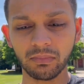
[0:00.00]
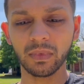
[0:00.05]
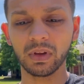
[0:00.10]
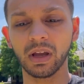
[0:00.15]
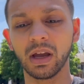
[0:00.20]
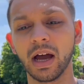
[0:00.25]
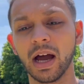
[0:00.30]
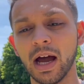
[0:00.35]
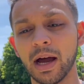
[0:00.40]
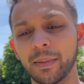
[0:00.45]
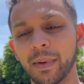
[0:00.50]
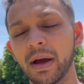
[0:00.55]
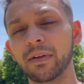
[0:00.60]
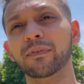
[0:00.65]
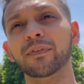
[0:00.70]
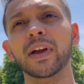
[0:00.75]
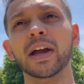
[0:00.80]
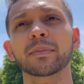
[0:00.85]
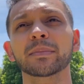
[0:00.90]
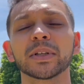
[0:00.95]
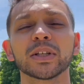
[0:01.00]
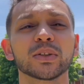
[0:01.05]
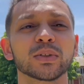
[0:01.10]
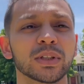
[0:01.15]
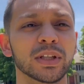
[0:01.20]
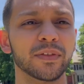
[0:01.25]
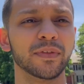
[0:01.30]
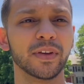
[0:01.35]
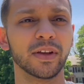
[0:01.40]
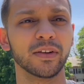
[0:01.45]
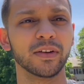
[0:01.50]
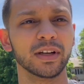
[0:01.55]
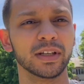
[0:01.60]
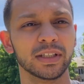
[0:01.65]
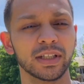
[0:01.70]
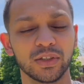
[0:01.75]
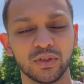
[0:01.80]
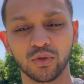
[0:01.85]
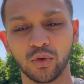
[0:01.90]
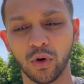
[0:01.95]
Um, I have family who live here in
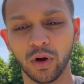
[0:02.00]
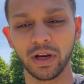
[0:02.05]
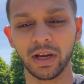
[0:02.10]
Detroit